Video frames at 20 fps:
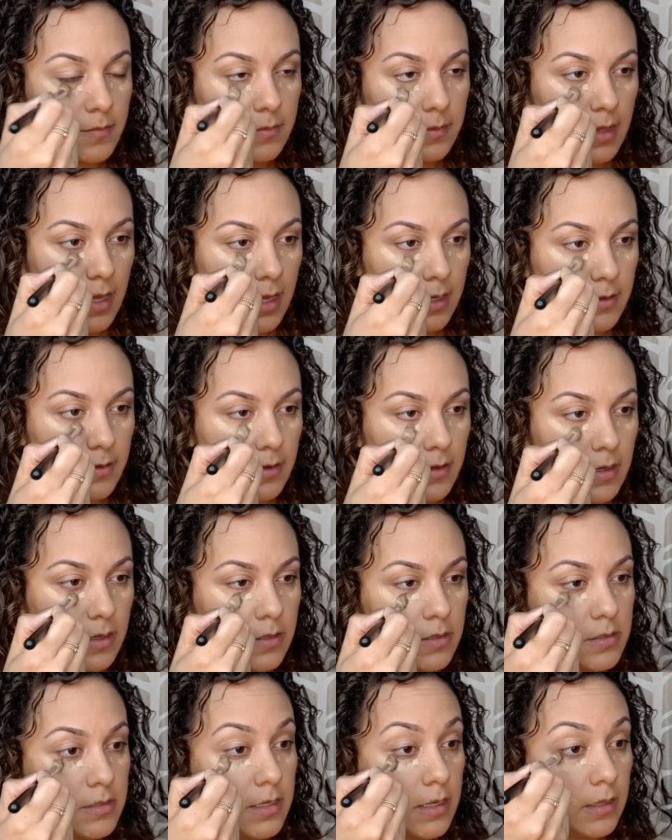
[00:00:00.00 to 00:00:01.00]
that
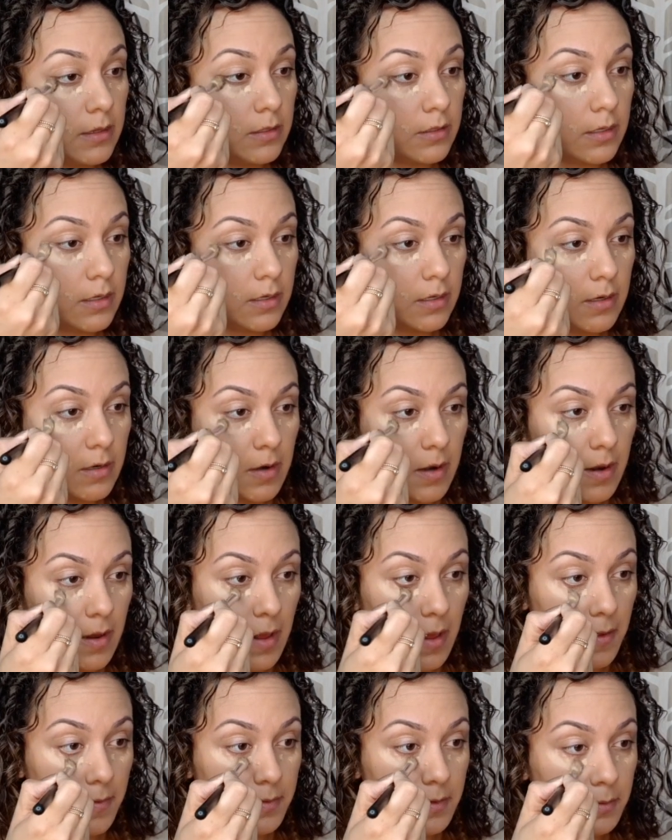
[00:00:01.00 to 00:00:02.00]
concealer
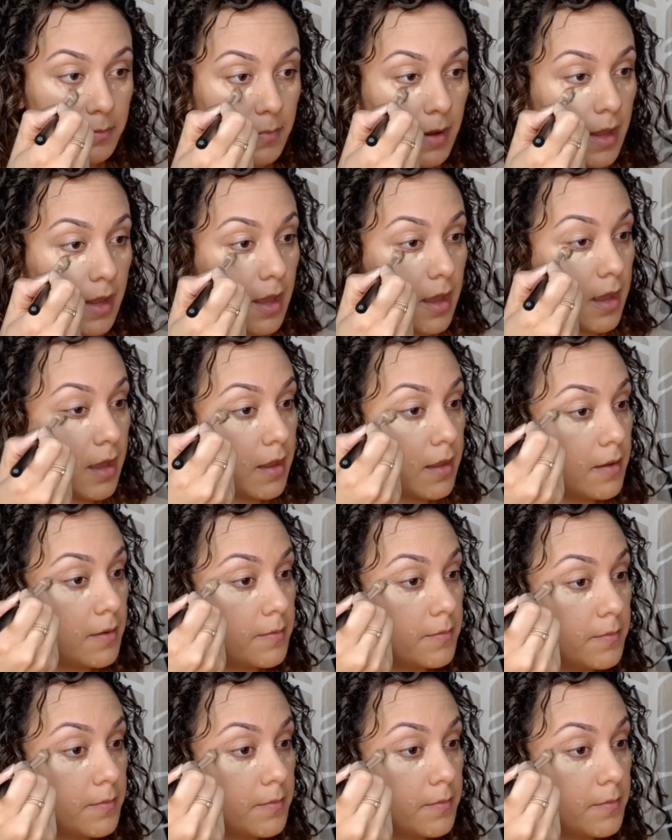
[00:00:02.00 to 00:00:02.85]
under my eye.